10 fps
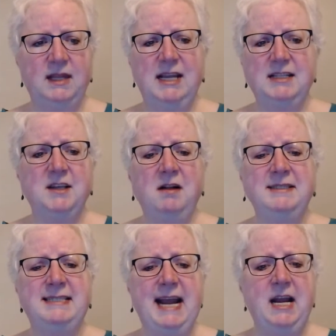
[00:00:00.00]
It's
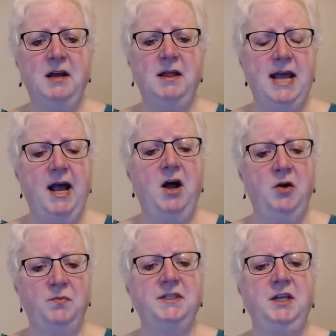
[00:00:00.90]
all data that
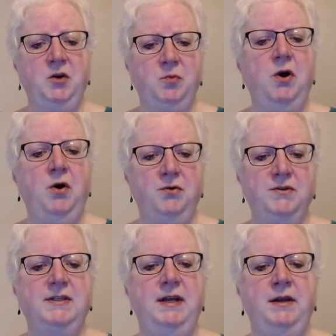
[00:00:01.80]
helps you
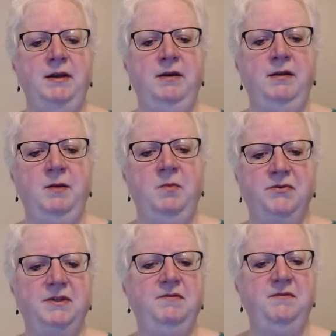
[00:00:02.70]
post in the
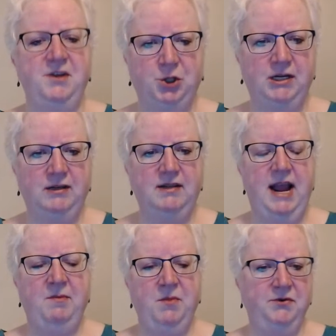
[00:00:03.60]
most efficient
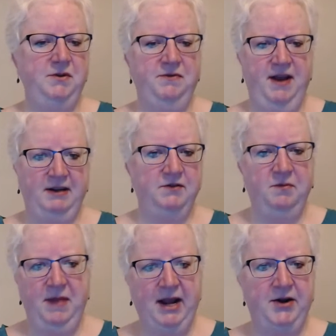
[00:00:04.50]
and most effective
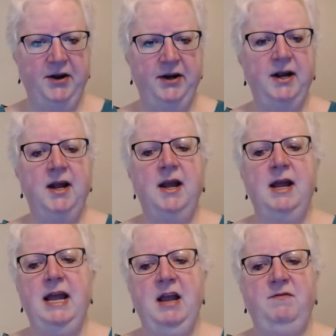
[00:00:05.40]
manner.
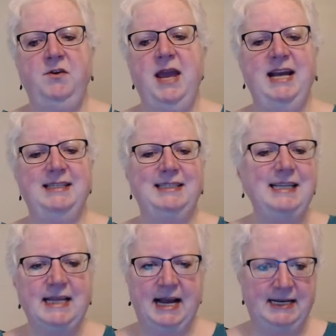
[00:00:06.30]
If you can't
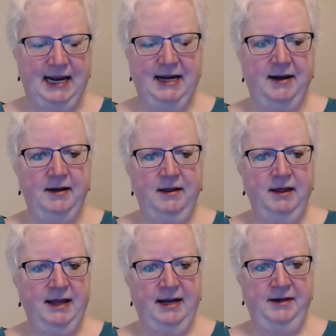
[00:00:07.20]
see that data,
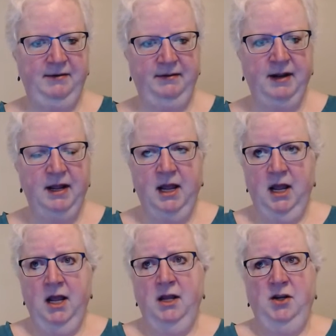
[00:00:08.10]
then
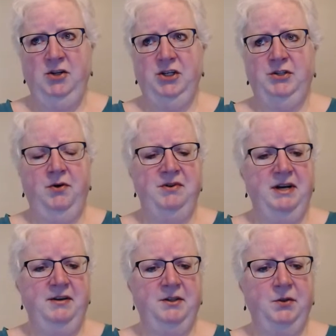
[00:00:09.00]
you're just throwing
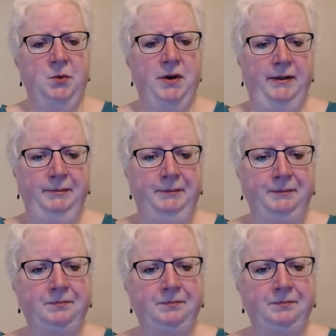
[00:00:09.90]
darts at the wall,